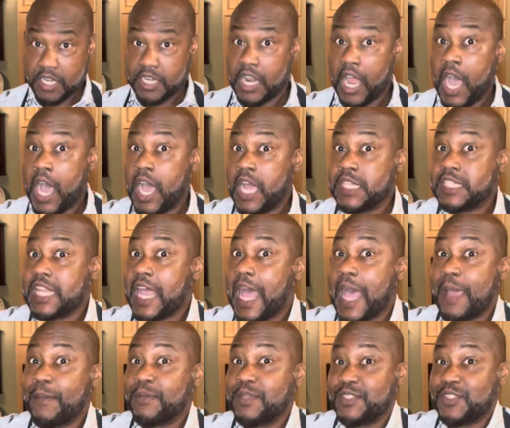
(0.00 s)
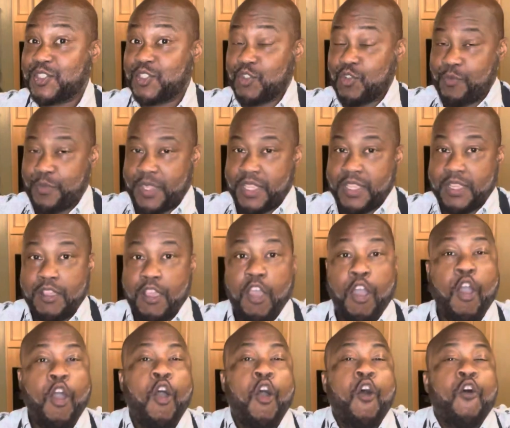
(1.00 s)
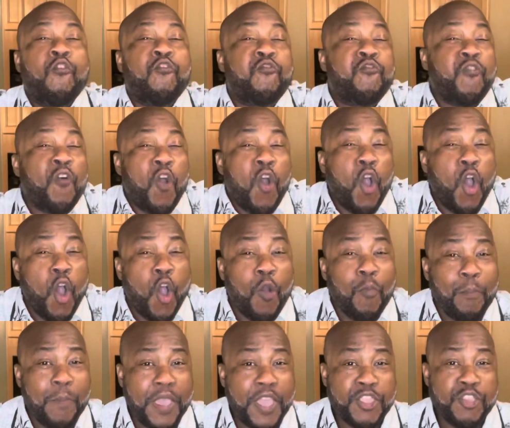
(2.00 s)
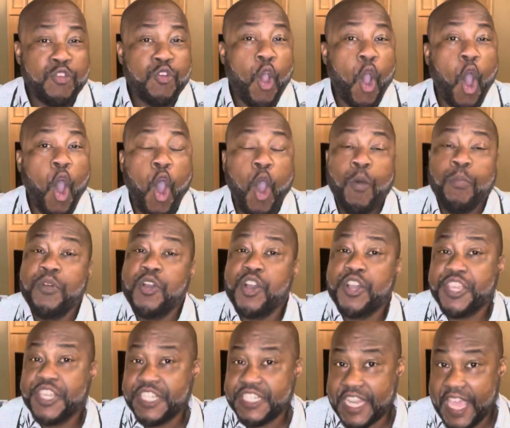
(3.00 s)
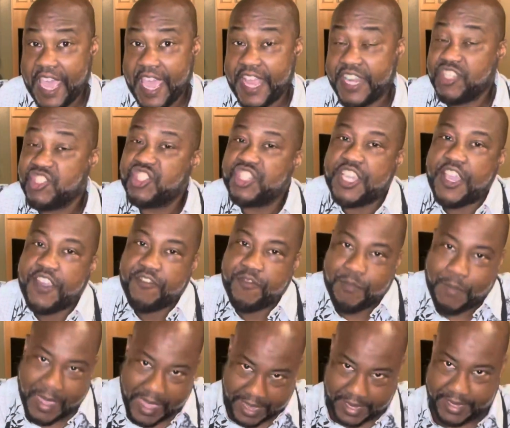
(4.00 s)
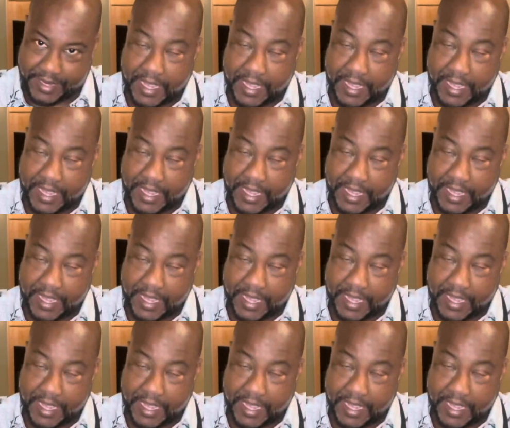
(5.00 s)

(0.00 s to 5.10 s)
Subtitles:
Non-time consuming, full menu home cooking dad, Chef Manny,